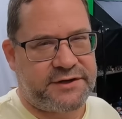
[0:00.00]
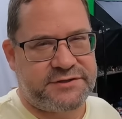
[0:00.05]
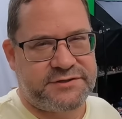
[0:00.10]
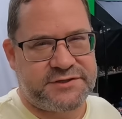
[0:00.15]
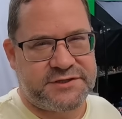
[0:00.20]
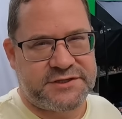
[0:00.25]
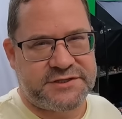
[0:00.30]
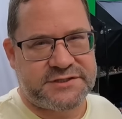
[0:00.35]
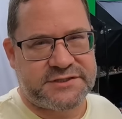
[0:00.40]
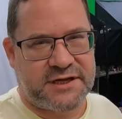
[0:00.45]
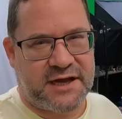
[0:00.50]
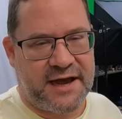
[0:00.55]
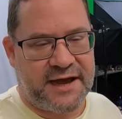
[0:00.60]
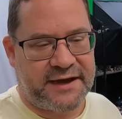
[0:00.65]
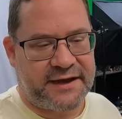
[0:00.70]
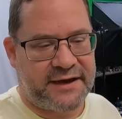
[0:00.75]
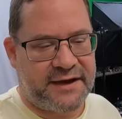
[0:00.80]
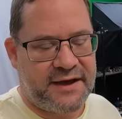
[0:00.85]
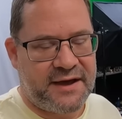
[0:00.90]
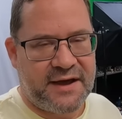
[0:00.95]
could just
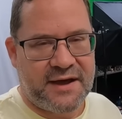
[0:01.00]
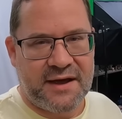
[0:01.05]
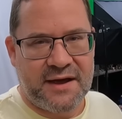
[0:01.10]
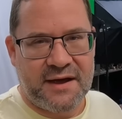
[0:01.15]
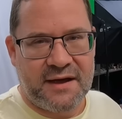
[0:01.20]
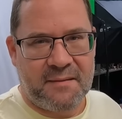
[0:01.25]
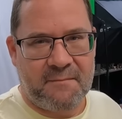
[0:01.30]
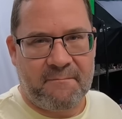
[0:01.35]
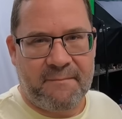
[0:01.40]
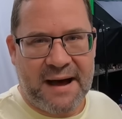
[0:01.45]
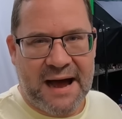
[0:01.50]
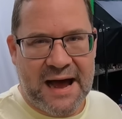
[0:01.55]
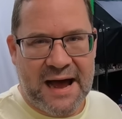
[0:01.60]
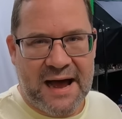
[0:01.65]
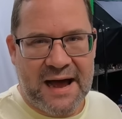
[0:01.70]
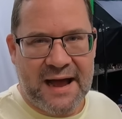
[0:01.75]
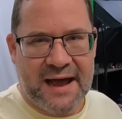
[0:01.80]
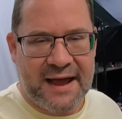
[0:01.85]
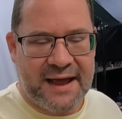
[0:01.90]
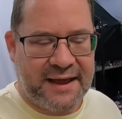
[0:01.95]
like
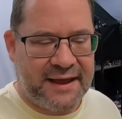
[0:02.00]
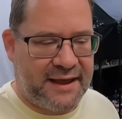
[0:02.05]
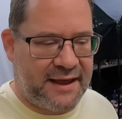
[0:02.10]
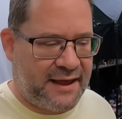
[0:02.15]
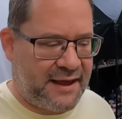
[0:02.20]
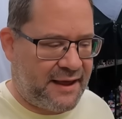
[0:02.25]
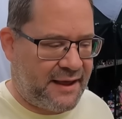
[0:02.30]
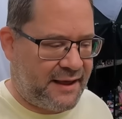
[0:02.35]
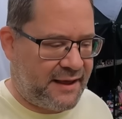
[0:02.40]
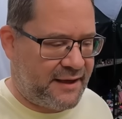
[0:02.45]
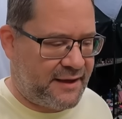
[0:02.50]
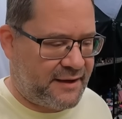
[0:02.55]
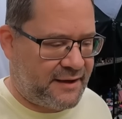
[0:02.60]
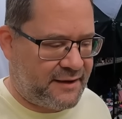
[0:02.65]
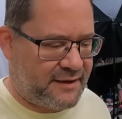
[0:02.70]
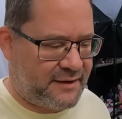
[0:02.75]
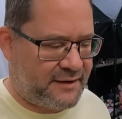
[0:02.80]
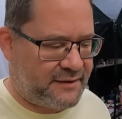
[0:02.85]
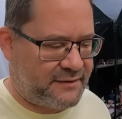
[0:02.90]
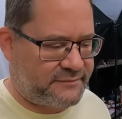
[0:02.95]
buy a
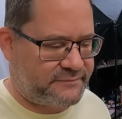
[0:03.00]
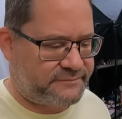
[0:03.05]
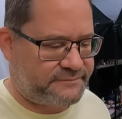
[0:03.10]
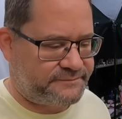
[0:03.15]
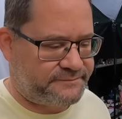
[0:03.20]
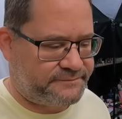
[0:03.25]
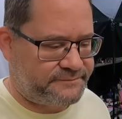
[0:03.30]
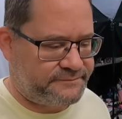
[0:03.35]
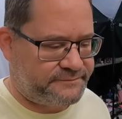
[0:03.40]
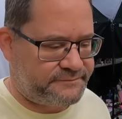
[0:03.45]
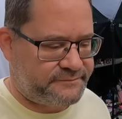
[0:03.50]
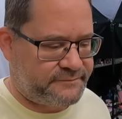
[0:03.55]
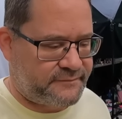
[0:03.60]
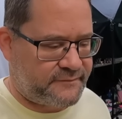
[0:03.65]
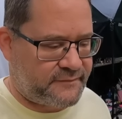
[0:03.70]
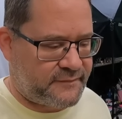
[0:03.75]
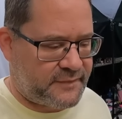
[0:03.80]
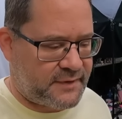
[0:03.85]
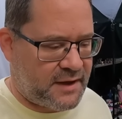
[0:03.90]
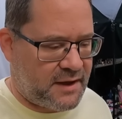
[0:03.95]
um,
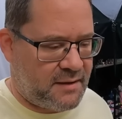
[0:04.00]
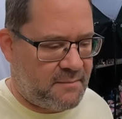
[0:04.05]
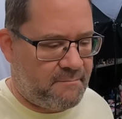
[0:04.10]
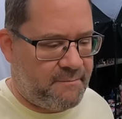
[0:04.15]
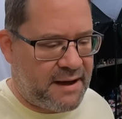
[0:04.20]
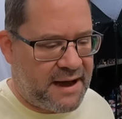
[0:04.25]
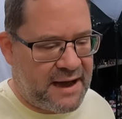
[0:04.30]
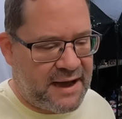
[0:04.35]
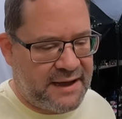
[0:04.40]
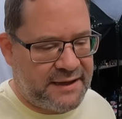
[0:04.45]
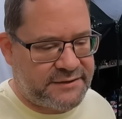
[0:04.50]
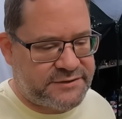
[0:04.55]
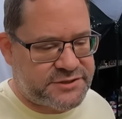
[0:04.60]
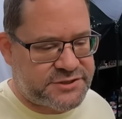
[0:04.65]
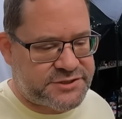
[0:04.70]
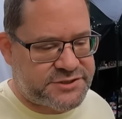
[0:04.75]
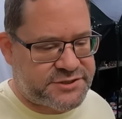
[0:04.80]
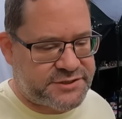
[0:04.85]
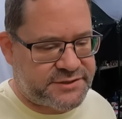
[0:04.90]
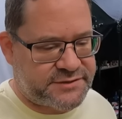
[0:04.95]
buy
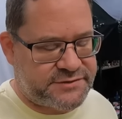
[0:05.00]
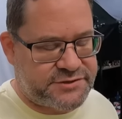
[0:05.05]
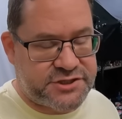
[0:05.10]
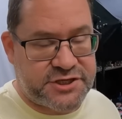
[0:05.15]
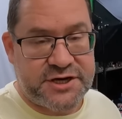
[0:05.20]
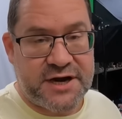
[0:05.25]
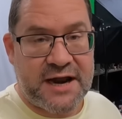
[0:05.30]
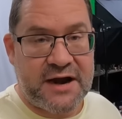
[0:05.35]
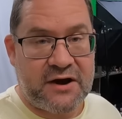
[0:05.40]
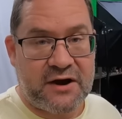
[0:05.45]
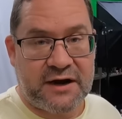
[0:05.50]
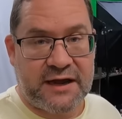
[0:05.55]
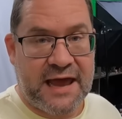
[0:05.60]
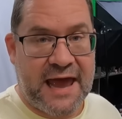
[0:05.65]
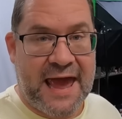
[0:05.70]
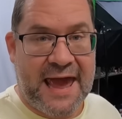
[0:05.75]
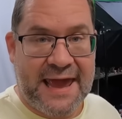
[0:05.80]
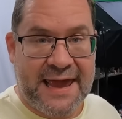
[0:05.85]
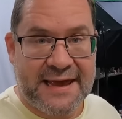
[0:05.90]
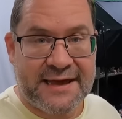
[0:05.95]
just a generic
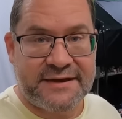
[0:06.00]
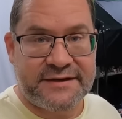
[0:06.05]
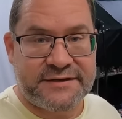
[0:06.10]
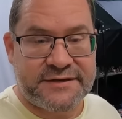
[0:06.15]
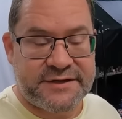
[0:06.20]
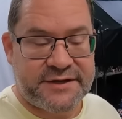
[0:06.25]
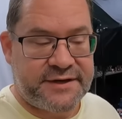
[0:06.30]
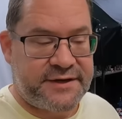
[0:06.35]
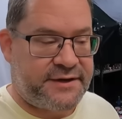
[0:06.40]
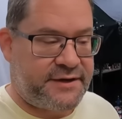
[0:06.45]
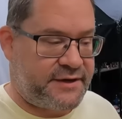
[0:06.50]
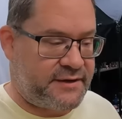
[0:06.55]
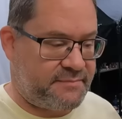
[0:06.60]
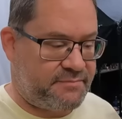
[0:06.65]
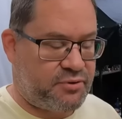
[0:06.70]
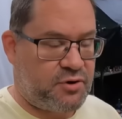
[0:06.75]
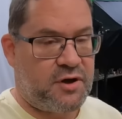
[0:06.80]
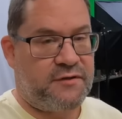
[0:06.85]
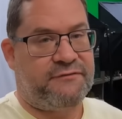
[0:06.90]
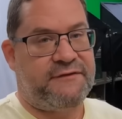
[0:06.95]
hand and
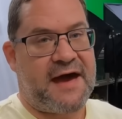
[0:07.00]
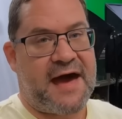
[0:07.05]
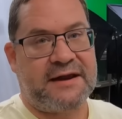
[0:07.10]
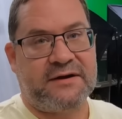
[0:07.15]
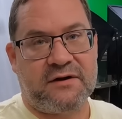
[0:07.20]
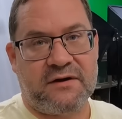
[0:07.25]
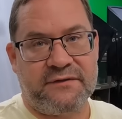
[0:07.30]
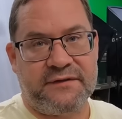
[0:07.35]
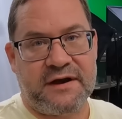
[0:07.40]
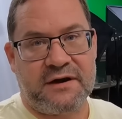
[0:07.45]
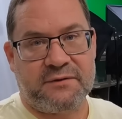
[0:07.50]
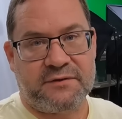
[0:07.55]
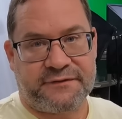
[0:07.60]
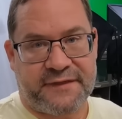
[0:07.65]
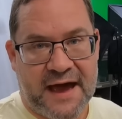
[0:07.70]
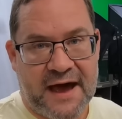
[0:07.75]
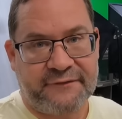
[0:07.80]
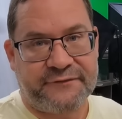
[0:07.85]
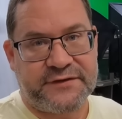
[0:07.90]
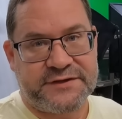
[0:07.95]
put that on there
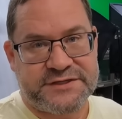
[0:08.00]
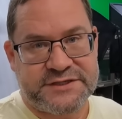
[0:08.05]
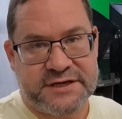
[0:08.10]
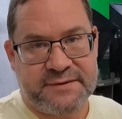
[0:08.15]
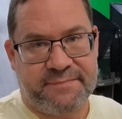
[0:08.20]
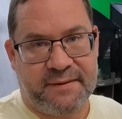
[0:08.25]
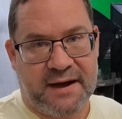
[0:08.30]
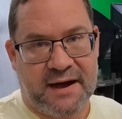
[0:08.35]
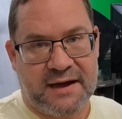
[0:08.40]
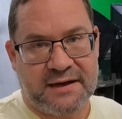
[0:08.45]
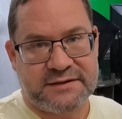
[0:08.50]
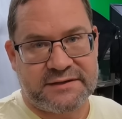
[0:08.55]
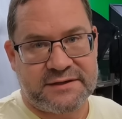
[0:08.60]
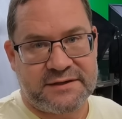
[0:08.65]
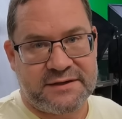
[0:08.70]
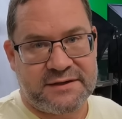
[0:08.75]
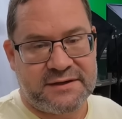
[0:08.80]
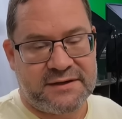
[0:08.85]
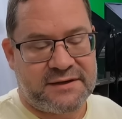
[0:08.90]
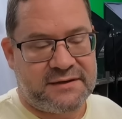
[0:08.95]
without the teapot
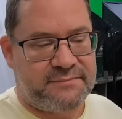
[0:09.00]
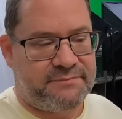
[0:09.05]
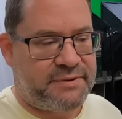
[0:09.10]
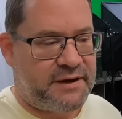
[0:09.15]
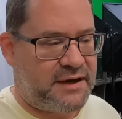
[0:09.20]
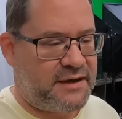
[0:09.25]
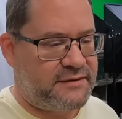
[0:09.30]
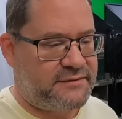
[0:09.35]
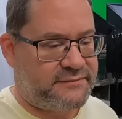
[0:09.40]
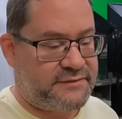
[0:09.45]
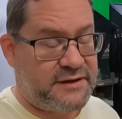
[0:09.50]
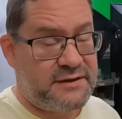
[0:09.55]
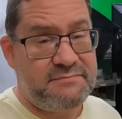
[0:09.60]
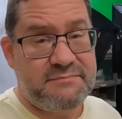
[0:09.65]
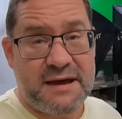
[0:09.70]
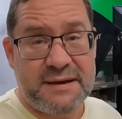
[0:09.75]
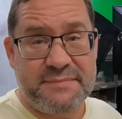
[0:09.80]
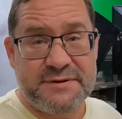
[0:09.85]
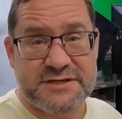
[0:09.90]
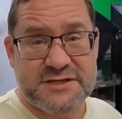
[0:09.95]
but then
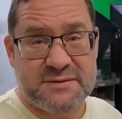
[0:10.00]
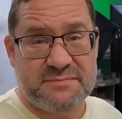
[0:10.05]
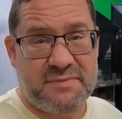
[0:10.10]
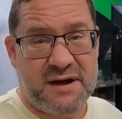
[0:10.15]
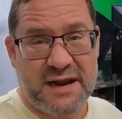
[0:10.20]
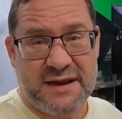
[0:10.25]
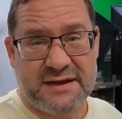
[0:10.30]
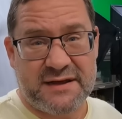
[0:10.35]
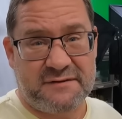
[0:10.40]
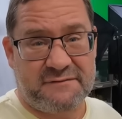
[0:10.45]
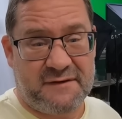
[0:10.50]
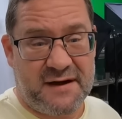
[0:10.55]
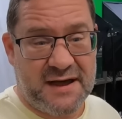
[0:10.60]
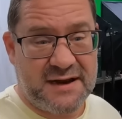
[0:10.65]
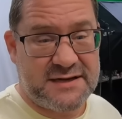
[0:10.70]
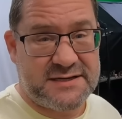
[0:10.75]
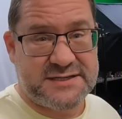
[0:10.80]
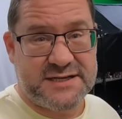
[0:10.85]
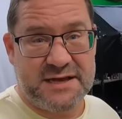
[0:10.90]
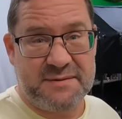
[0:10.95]
maybe somebody could
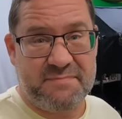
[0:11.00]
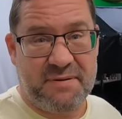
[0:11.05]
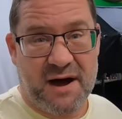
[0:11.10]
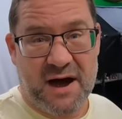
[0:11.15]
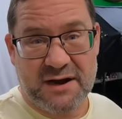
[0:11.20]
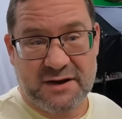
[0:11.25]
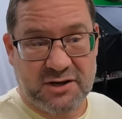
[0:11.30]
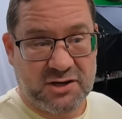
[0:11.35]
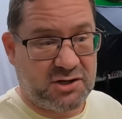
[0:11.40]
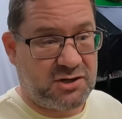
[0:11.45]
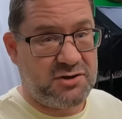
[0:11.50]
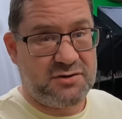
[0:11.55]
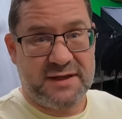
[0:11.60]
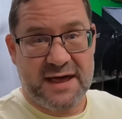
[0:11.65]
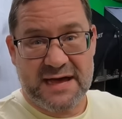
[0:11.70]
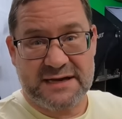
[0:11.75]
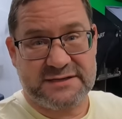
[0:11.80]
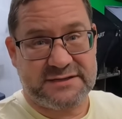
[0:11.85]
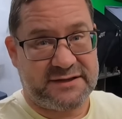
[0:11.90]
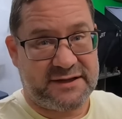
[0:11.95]
find a teapot and glue
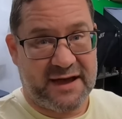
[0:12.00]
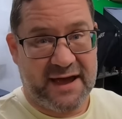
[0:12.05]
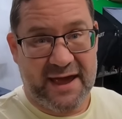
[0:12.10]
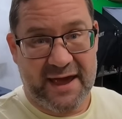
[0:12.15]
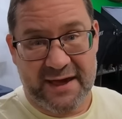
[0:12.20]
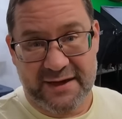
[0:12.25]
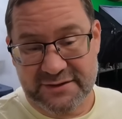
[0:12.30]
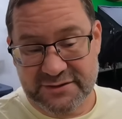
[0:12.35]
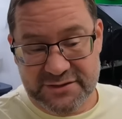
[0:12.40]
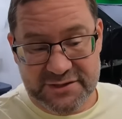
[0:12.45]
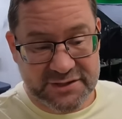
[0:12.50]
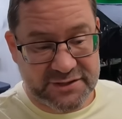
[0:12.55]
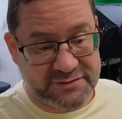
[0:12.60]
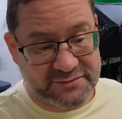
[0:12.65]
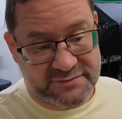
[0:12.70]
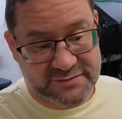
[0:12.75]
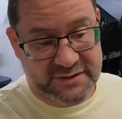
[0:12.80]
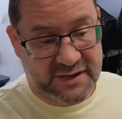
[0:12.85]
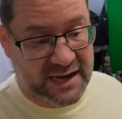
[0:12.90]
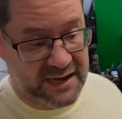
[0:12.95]
that to the hand
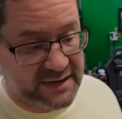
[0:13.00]
too. So